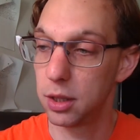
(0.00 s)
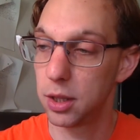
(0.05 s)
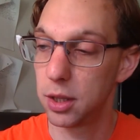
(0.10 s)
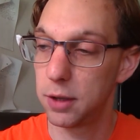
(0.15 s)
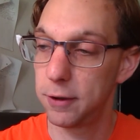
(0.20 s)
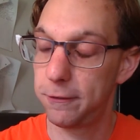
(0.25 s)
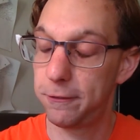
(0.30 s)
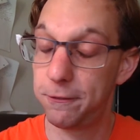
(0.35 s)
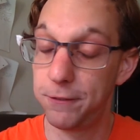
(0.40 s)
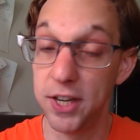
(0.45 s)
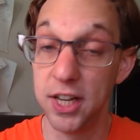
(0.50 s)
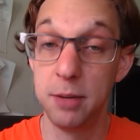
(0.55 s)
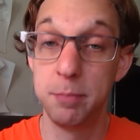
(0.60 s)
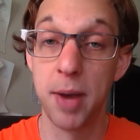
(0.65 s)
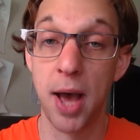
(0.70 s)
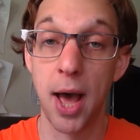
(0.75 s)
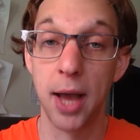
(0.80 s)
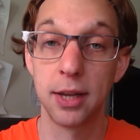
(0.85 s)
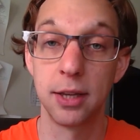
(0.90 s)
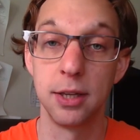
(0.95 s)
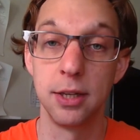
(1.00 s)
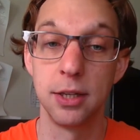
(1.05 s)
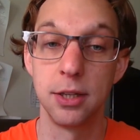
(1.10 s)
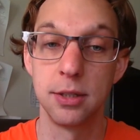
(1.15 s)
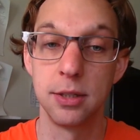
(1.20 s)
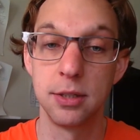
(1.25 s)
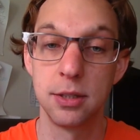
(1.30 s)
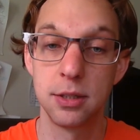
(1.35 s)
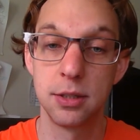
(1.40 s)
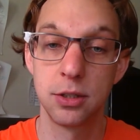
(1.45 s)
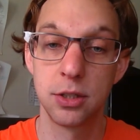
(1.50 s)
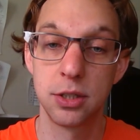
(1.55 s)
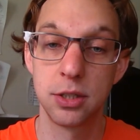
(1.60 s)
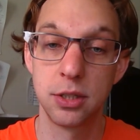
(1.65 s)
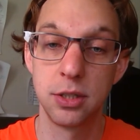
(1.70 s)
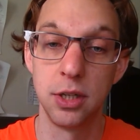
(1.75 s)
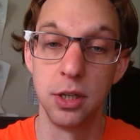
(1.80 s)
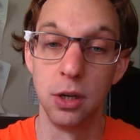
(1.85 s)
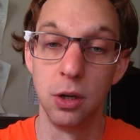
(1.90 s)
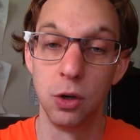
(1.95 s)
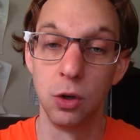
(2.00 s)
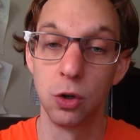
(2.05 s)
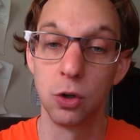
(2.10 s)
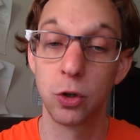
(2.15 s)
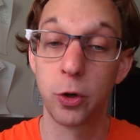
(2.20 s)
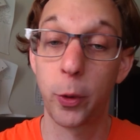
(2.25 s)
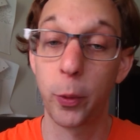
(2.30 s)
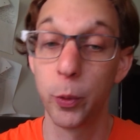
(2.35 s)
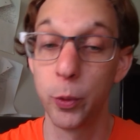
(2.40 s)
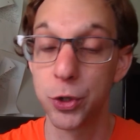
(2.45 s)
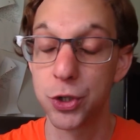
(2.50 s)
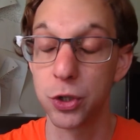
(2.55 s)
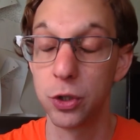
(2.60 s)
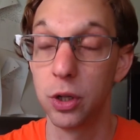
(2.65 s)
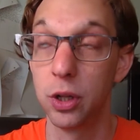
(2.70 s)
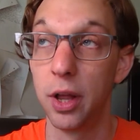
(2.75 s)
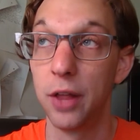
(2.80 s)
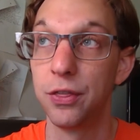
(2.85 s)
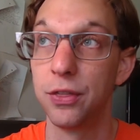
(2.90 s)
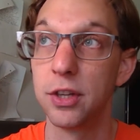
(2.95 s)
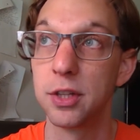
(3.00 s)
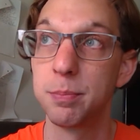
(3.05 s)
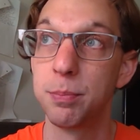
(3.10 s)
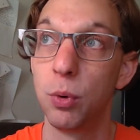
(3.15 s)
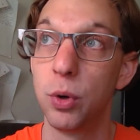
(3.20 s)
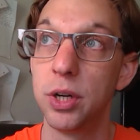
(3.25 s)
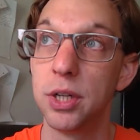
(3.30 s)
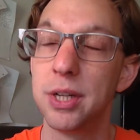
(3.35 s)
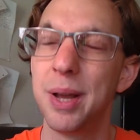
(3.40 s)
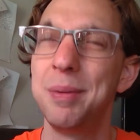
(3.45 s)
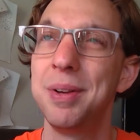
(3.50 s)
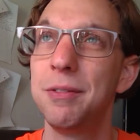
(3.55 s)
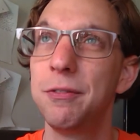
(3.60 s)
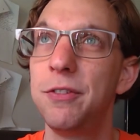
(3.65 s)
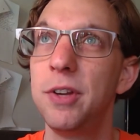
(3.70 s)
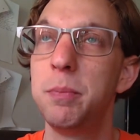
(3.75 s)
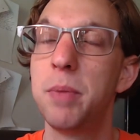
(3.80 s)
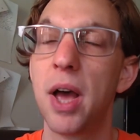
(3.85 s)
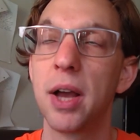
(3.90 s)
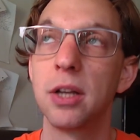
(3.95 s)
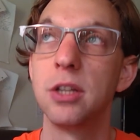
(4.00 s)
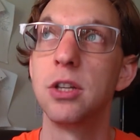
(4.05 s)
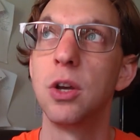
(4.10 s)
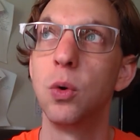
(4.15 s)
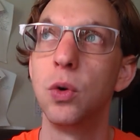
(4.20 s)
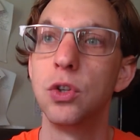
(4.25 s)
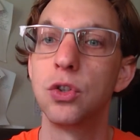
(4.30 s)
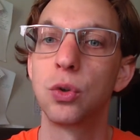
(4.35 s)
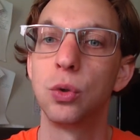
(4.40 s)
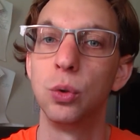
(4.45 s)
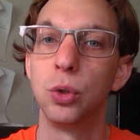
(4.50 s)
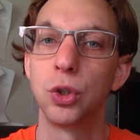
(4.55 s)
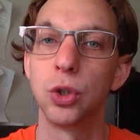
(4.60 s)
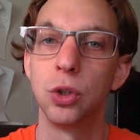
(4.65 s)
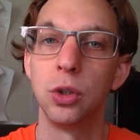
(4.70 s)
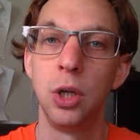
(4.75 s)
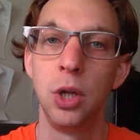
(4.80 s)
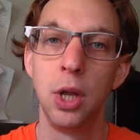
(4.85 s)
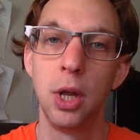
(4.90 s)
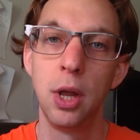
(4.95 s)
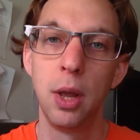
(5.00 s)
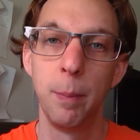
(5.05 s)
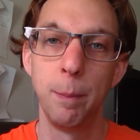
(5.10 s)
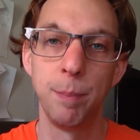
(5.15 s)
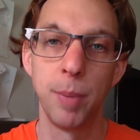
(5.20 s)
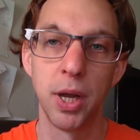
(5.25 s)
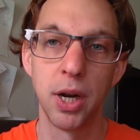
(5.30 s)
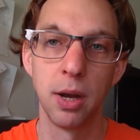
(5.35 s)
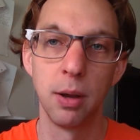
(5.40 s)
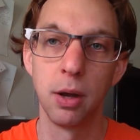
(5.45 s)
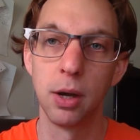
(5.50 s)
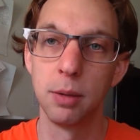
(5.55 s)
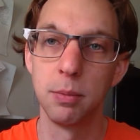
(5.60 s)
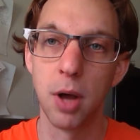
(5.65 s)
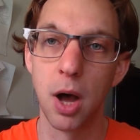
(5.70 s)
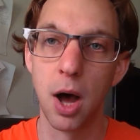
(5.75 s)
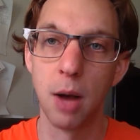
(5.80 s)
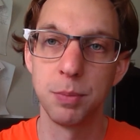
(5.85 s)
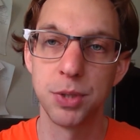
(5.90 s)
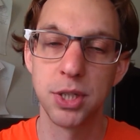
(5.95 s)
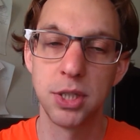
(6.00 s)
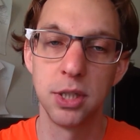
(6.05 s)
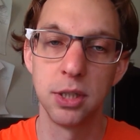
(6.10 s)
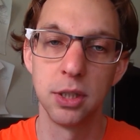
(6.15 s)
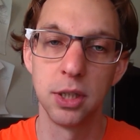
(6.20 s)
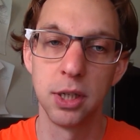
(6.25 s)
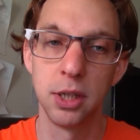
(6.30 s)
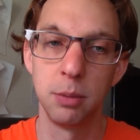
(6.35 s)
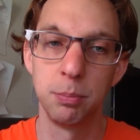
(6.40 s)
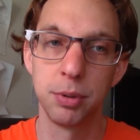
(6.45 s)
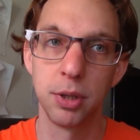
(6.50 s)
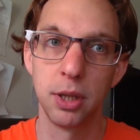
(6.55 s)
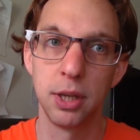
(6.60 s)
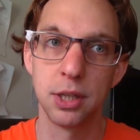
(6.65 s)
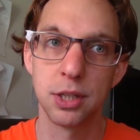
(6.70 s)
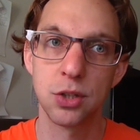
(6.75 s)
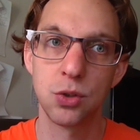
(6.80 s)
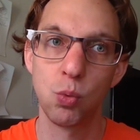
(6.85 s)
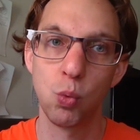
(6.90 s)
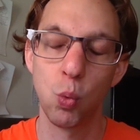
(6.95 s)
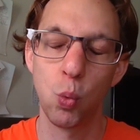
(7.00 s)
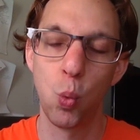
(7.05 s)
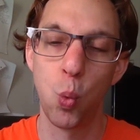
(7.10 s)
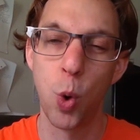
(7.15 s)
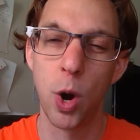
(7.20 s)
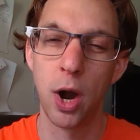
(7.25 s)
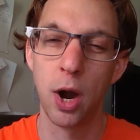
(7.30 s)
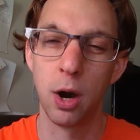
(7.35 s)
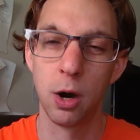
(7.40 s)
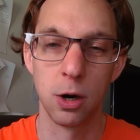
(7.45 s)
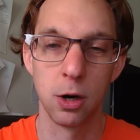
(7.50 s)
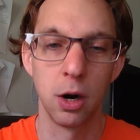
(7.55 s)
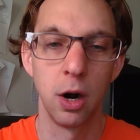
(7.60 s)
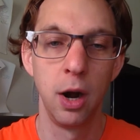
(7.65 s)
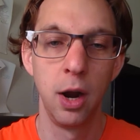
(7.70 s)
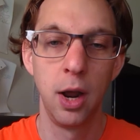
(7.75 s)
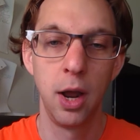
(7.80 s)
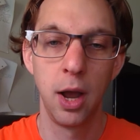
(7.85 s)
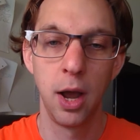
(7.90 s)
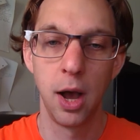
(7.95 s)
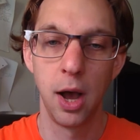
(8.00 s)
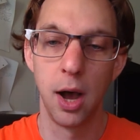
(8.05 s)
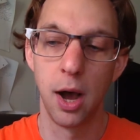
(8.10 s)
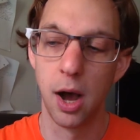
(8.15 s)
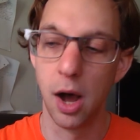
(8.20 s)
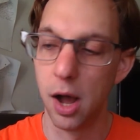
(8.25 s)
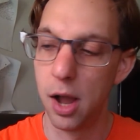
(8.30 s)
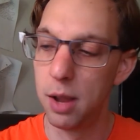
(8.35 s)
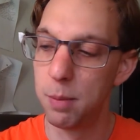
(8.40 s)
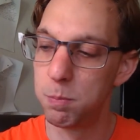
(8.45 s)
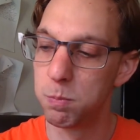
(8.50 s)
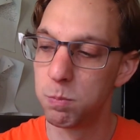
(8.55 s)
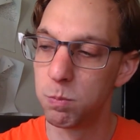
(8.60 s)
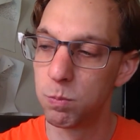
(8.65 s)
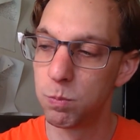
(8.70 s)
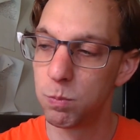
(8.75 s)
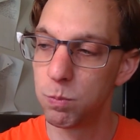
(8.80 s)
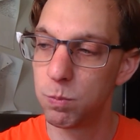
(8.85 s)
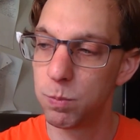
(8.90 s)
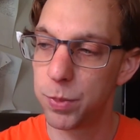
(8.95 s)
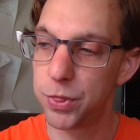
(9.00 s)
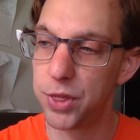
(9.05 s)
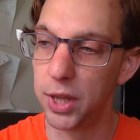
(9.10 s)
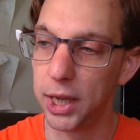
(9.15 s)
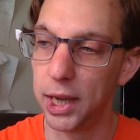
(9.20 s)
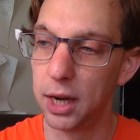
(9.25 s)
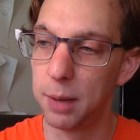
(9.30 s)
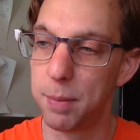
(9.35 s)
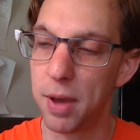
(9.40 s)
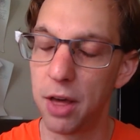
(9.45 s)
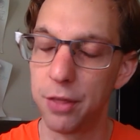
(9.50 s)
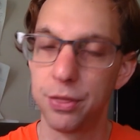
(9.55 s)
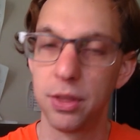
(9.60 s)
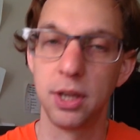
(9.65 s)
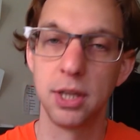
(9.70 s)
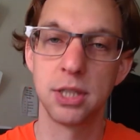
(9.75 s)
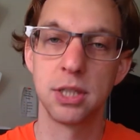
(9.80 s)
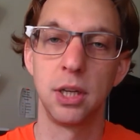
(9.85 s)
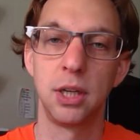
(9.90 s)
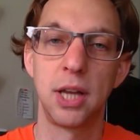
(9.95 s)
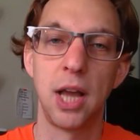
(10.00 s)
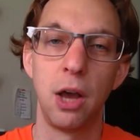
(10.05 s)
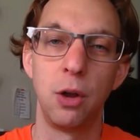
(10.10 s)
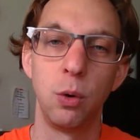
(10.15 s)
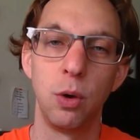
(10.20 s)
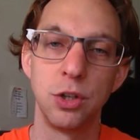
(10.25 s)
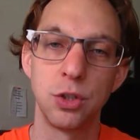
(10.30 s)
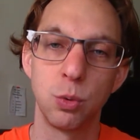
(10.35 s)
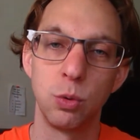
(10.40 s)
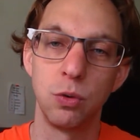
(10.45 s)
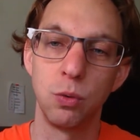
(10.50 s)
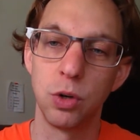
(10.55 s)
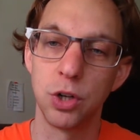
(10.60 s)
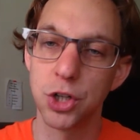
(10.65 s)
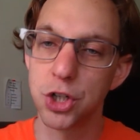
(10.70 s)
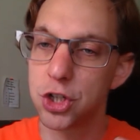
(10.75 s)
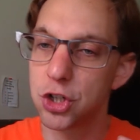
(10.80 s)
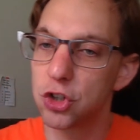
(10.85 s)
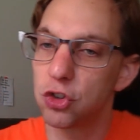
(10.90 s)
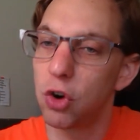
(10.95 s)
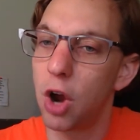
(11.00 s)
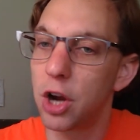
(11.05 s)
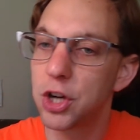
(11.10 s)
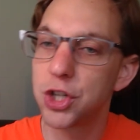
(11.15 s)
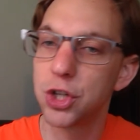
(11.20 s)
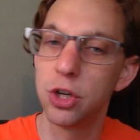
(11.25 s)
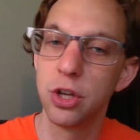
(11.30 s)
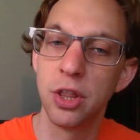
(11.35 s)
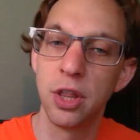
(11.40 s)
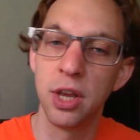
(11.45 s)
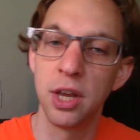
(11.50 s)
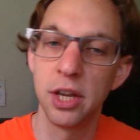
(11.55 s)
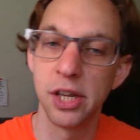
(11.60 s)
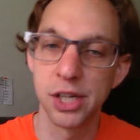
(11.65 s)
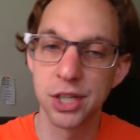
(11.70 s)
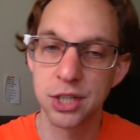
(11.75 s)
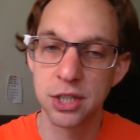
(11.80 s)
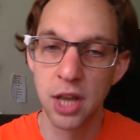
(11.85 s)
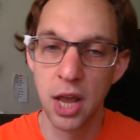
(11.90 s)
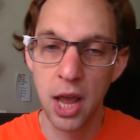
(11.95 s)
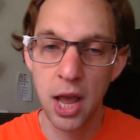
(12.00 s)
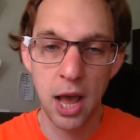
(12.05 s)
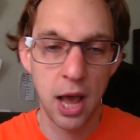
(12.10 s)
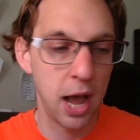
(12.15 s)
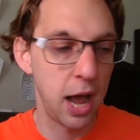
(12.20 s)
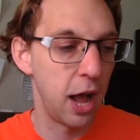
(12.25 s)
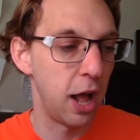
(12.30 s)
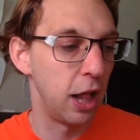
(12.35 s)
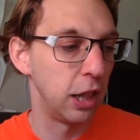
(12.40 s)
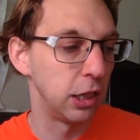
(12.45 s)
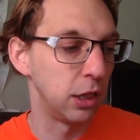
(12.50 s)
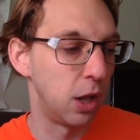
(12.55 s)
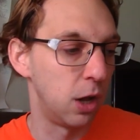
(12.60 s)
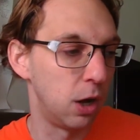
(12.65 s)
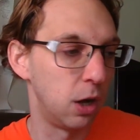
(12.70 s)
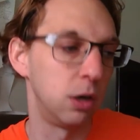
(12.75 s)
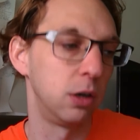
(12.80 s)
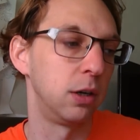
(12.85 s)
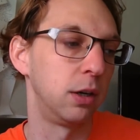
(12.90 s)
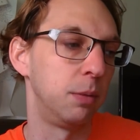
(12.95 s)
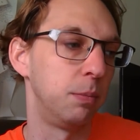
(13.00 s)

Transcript: feedback is still crucial at this point. I mean, feedback is always crucial, but I'm still in a place where I'm thinking about things like, how do I sort of want to structure this? How long